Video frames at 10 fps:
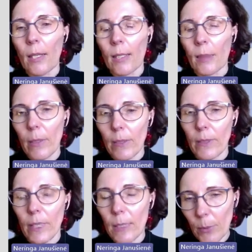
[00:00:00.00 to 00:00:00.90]

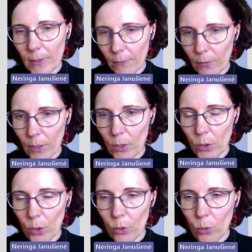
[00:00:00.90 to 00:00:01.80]
the specific
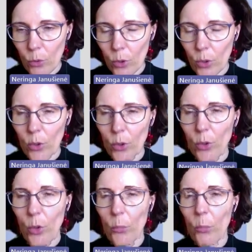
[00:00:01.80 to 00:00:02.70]
institution
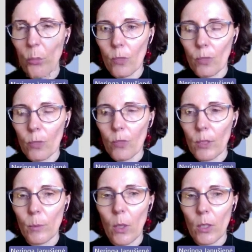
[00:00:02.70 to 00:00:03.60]
or persons
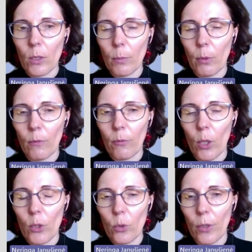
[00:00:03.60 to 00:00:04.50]
responsible
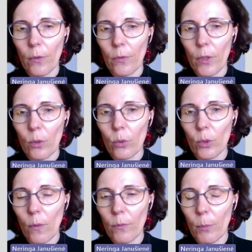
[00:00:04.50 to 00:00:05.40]
for ensuring the
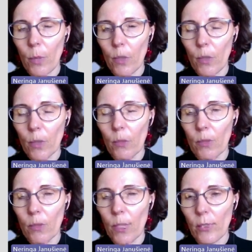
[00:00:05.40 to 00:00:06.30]
use of the project
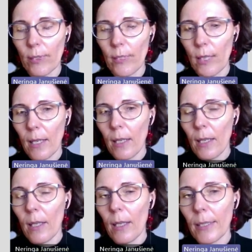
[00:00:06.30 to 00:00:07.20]
results.
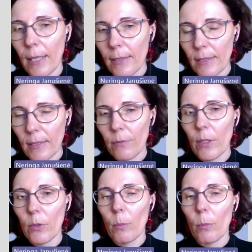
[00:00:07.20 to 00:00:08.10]
Again, it's
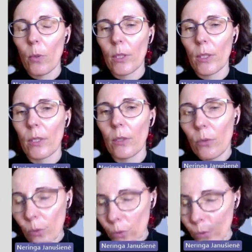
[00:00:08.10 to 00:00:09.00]
very important
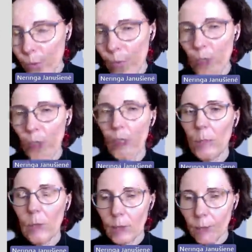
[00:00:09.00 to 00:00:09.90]
to mention
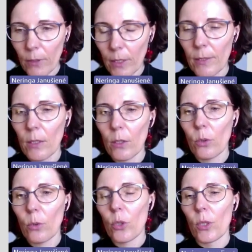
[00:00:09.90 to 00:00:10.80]
specific
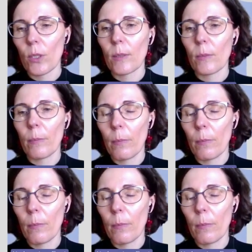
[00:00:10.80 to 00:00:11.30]
institutions,